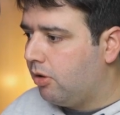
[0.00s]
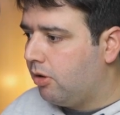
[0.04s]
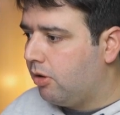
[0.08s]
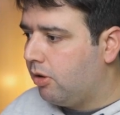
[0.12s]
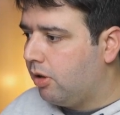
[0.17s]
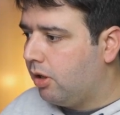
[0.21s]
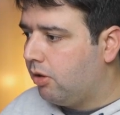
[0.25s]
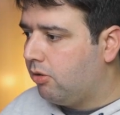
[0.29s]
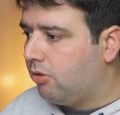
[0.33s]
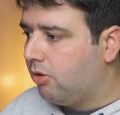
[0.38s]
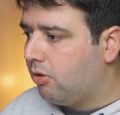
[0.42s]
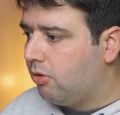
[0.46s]

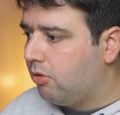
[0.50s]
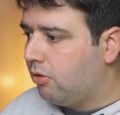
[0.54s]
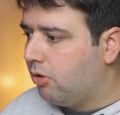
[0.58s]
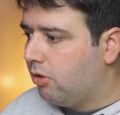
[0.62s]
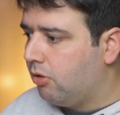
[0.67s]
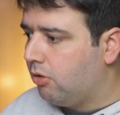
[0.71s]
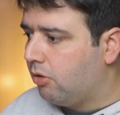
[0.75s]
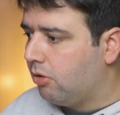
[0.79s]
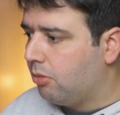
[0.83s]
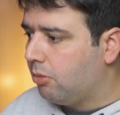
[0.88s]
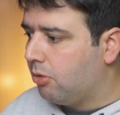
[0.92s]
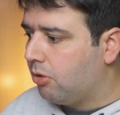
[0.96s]
less
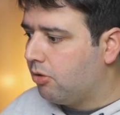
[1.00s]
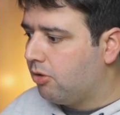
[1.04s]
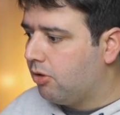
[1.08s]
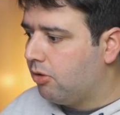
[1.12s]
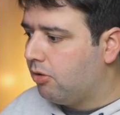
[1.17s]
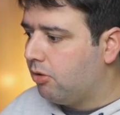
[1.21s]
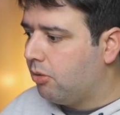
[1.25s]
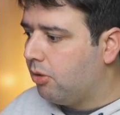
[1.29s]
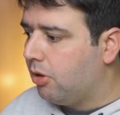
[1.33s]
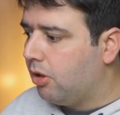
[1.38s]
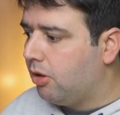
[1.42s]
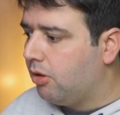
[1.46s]
saturated, more
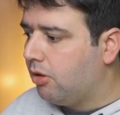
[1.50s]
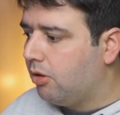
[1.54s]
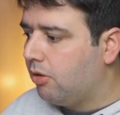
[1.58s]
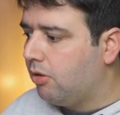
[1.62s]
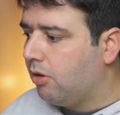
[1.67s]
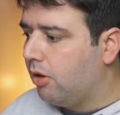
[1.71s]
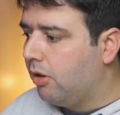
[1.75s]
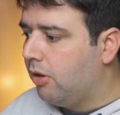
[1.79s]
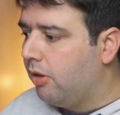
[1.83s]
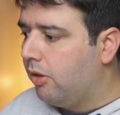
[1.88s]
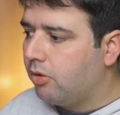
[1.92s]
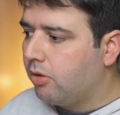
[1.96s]
saturated,
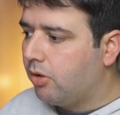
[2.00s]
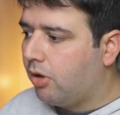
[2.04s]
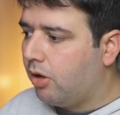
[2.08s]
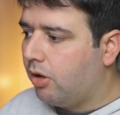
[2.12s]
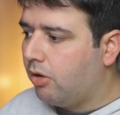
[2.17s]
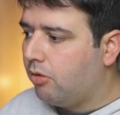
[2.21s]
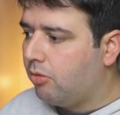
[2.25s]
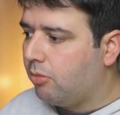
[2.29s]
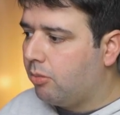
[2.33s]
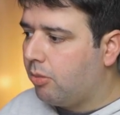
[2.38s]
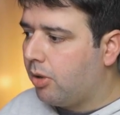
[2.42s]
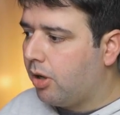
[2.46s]

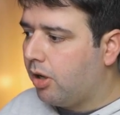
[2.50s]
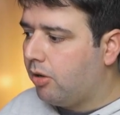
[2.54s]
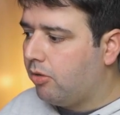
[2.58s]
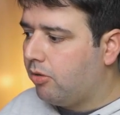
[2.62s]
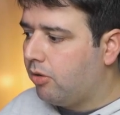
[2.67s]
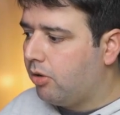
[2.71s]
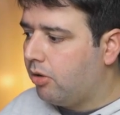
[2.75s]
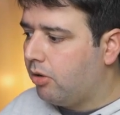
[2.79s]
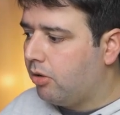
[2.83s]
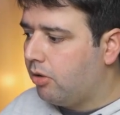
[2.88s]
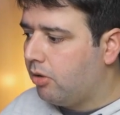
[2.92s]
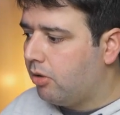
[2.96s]
okay,
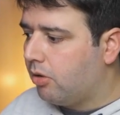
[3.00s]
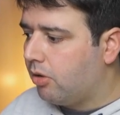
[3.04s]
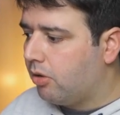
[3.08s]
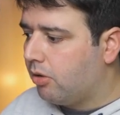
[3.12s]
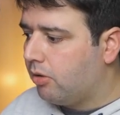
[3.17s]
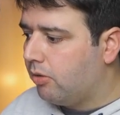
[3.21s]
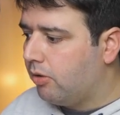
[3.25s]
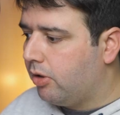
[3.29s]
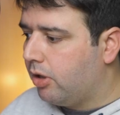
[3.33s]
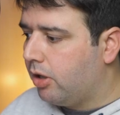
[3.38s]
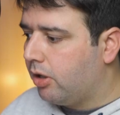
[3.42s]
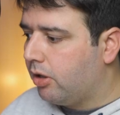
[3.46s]
brighter or
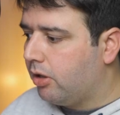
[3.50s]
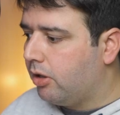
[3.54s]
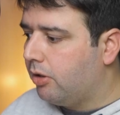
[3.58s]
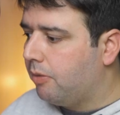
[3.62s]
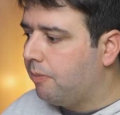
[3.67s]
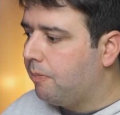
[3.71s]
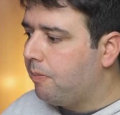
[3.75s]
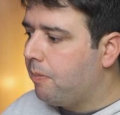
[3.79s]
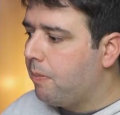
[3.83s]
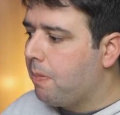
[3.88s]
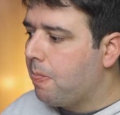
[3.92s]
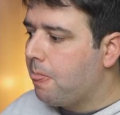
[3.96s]
dark,
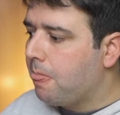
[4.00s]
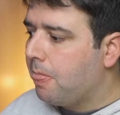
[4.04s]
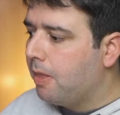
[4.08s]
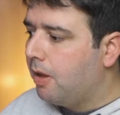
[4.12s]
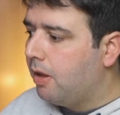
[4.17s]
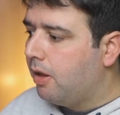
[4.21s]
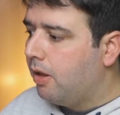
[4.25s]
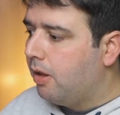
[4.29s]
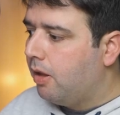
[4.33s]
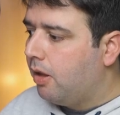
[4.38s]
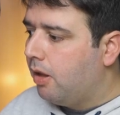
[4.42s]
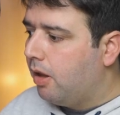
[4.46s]

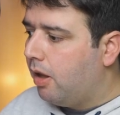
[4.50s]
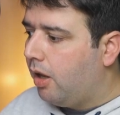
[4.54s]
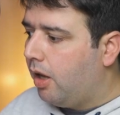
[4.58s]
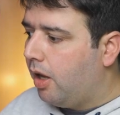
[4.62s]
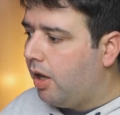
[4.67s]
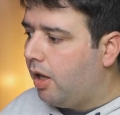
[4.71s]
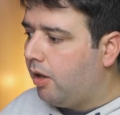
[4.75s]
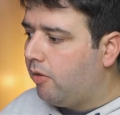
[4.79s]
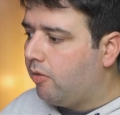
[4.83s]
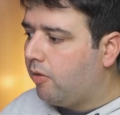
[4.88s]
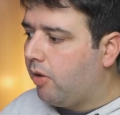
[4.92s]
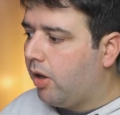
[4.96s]

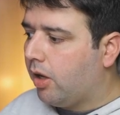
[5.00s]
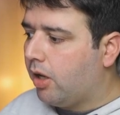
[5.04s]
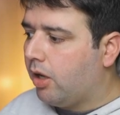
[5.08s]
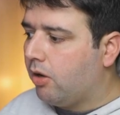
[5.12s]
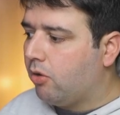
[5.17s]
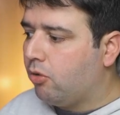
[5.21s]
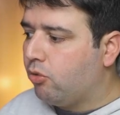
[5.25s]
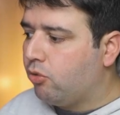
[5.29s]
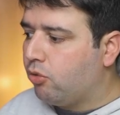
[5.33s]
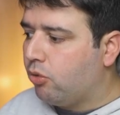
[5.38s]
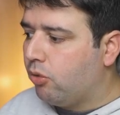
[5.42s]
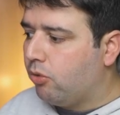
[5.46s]
and I can
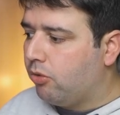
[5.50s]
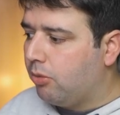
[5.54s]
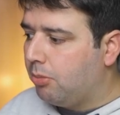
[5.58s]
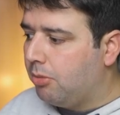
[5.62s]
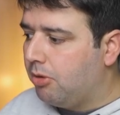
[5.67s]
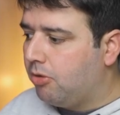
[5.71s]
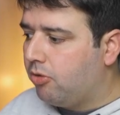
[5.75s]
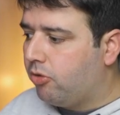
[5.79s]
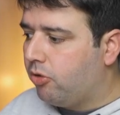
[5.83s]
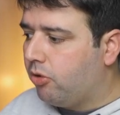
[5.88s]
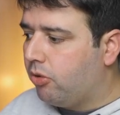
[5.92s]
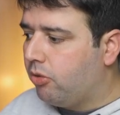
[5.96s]
control the
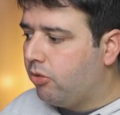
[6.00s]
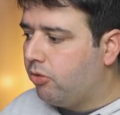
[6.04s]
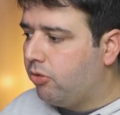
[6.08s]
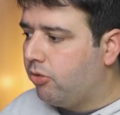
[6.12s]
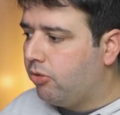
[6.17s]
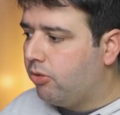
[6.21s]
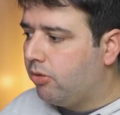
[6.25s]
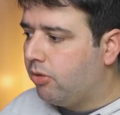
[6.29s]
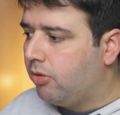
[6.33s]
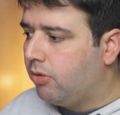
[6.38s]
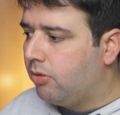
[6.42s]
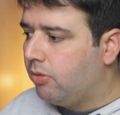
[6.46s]

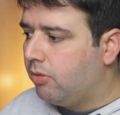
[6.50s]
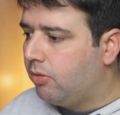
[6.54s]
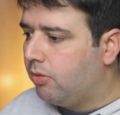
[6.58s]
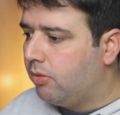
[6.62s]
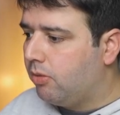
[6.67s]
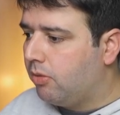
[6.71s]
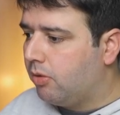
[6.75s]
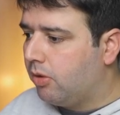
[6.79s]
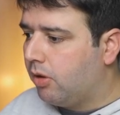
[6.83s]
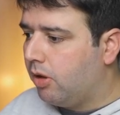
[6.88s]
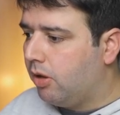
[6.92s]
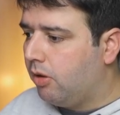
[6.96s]
midtones,
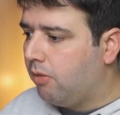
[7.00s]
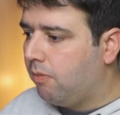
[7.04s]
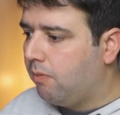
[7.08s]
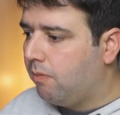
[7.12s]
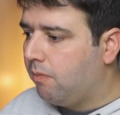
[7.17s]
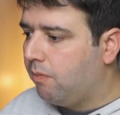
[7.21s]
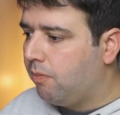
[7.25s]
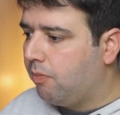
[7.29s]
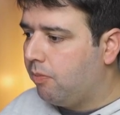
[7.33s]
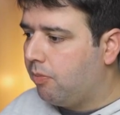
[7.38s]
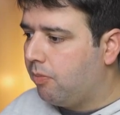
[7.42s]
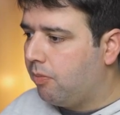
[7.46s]
okay,
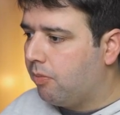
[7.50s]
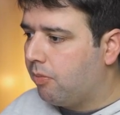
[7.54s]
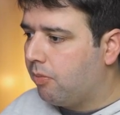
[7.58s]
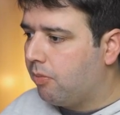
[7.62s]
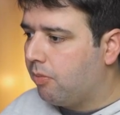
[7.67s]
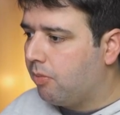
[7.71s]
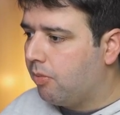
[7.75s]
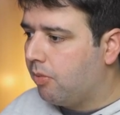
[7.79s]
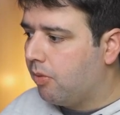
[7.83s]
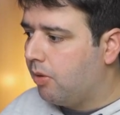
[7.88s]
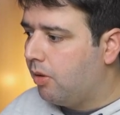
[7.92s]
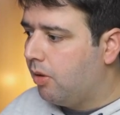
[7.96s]

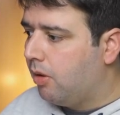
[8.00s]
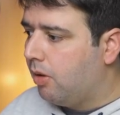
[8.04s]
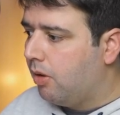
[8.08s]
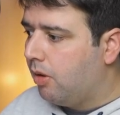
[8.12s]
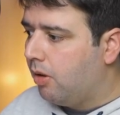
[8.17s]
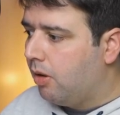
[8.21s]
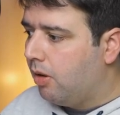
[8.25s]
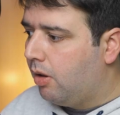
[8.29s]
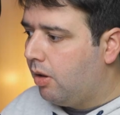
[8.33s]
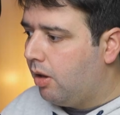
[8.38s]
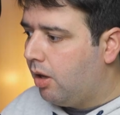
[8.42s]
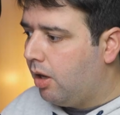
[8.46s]

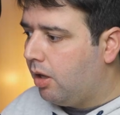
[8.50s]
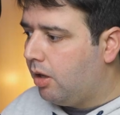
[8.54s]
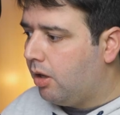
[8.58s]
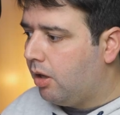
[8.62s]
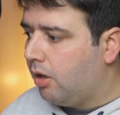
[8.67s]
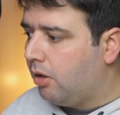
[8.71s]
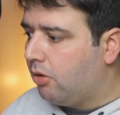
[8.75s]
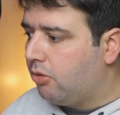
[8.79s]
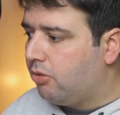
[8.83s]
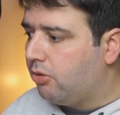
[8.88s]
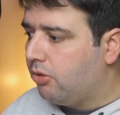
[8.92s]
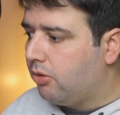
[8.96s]
and
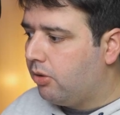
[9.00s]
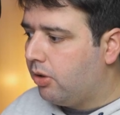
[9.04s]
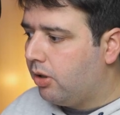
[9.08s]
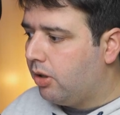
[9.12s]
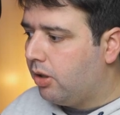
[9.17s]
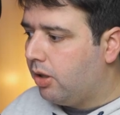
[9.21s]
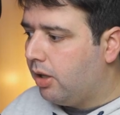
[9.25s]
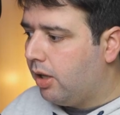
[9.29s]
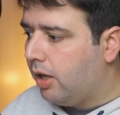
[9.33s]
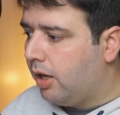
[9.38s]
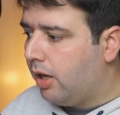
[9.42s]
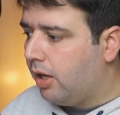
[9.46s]
also
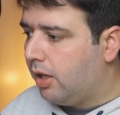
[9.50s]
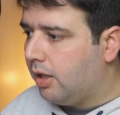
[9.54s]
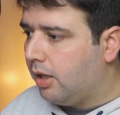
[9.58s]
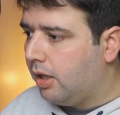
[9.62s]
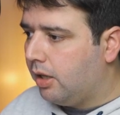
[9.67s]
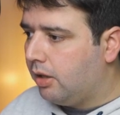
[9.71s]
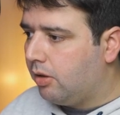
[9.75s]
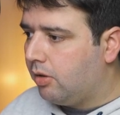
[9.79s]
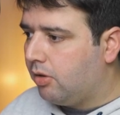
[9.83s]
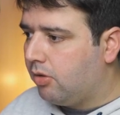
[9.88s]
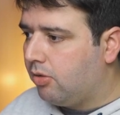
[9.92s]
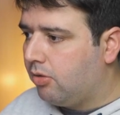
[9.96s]
the
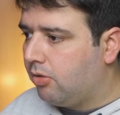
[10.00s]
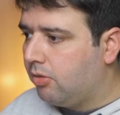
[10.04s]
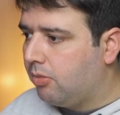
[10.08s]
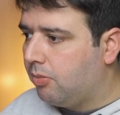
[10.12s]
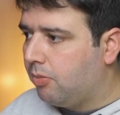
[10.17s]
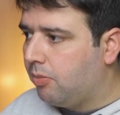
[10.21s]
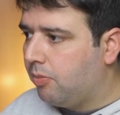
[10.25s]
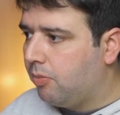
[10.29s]
highlights.